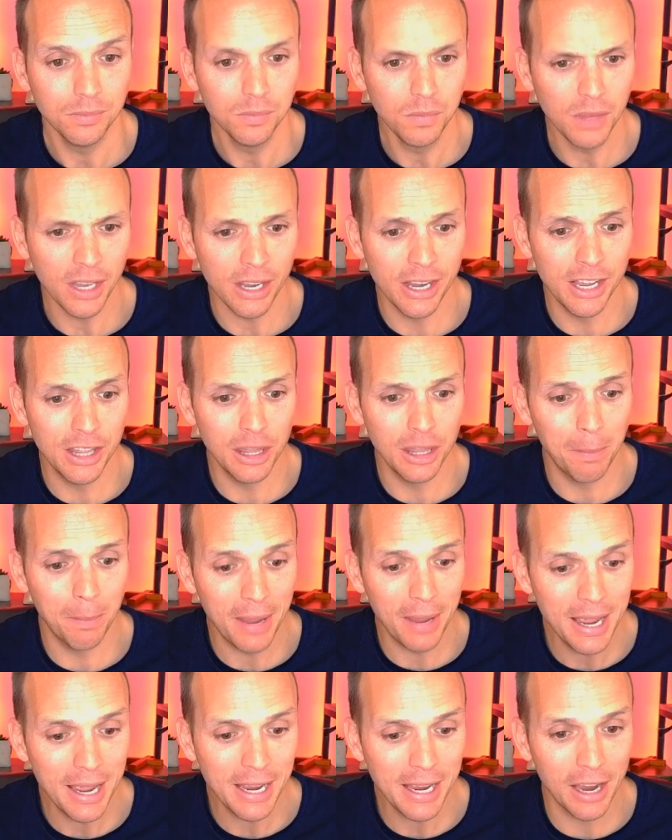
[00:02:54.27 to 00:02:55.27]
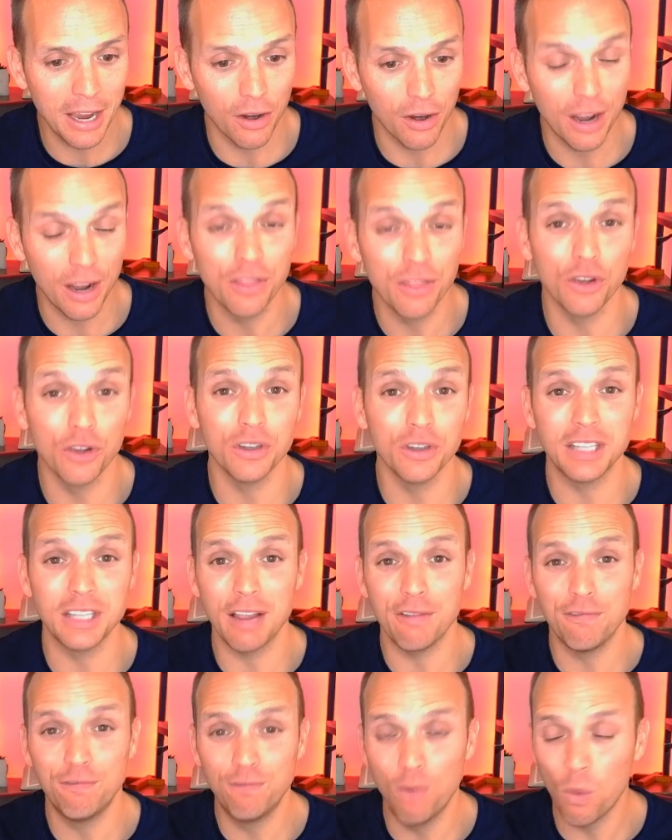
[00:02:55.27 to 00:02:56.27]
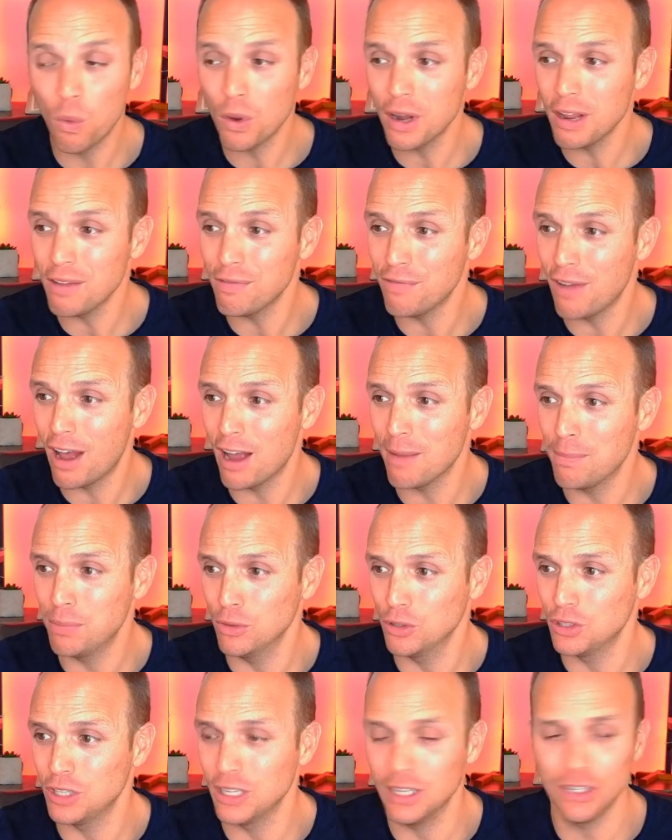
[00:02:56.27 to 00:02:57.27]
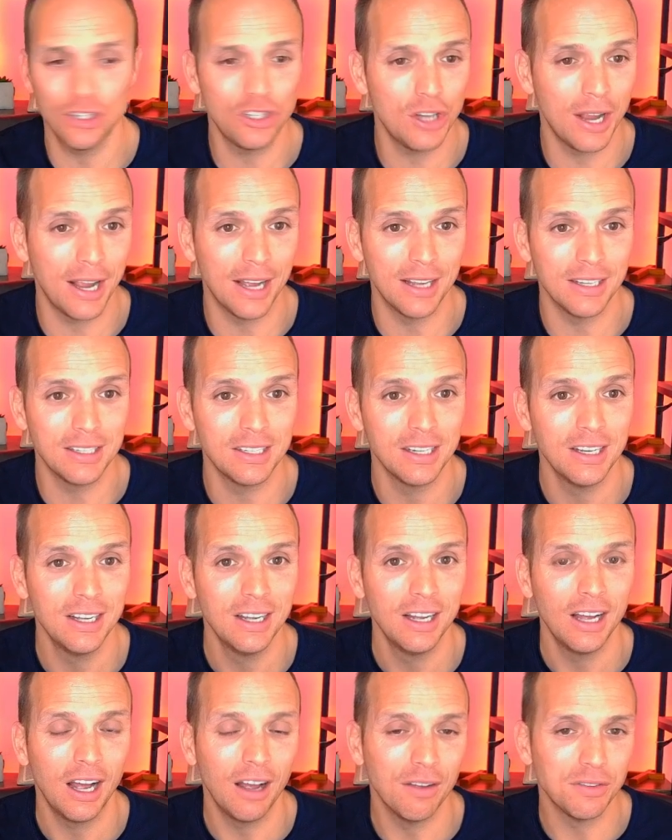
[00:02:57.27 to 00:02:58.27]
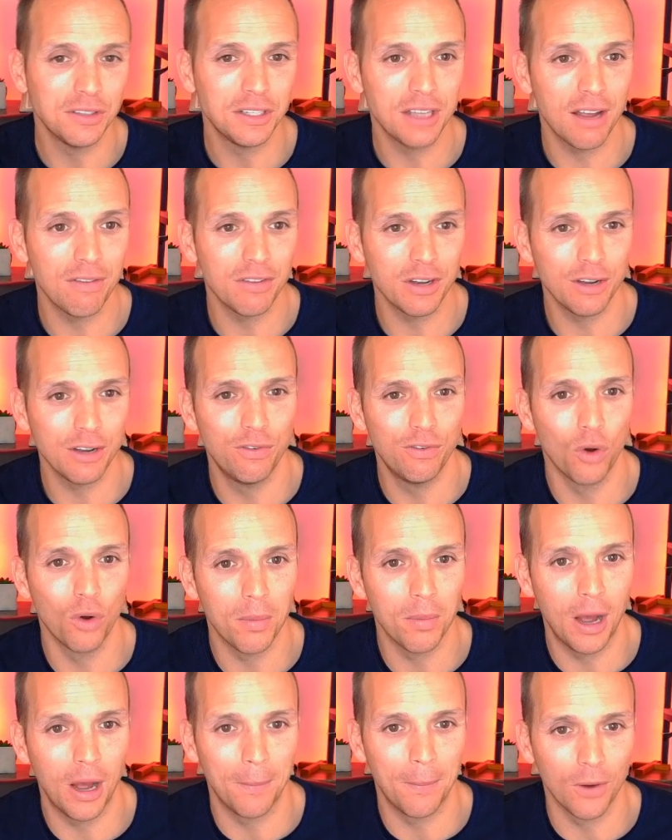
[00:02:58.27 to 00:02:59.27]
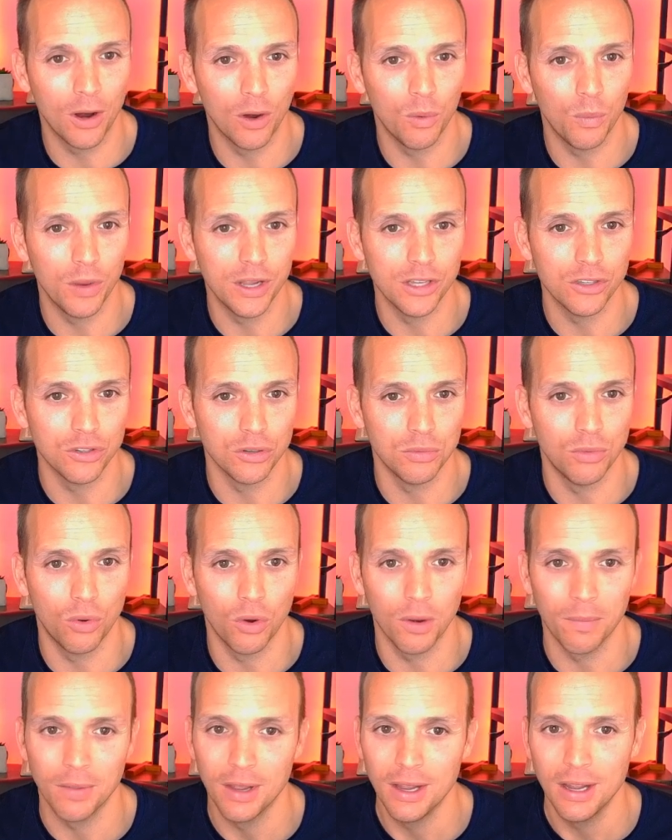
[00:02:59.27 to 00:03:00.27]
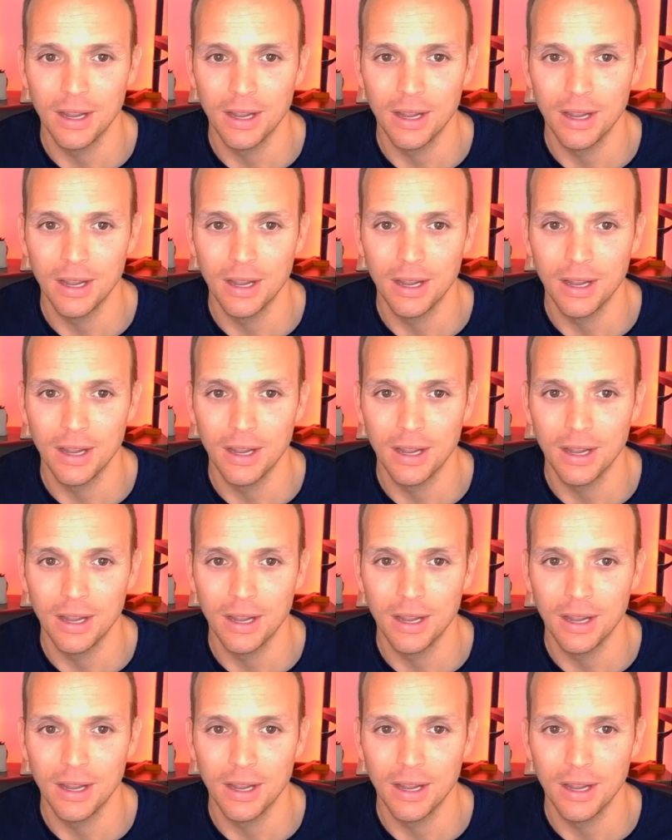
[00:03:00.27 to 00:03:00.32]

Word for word: In the pink area, there is a 45% chance of 74 mile per hour winds or more.